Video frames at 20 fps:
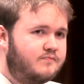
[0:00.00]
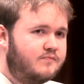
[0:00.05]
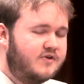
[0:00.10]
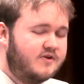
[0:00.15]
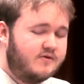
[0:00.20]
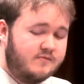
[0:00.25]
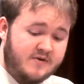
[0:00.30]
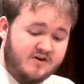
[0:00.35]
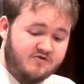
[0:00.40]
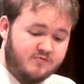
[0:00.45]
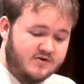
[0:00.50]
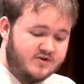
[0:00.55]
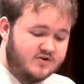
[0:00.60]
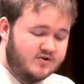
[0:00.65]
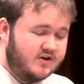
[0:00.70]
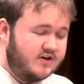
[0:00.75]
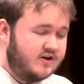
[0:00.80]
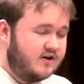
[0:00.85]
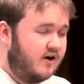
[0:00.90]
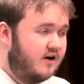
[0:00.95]

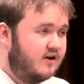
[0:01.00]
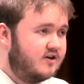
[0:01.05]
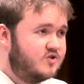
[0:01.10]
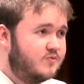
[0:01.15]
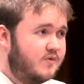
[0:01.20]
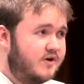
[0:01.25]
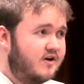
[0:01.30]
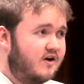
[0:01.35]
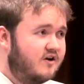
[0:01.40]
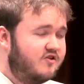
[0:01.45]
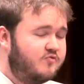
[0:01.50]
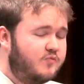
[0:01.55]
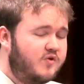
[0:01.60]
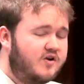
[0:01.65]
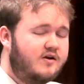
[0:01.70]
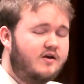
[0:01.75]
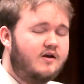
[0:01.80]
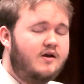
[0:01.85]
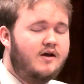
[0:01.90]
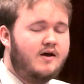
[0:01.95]
in college, it may not have
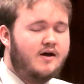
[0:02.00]
been.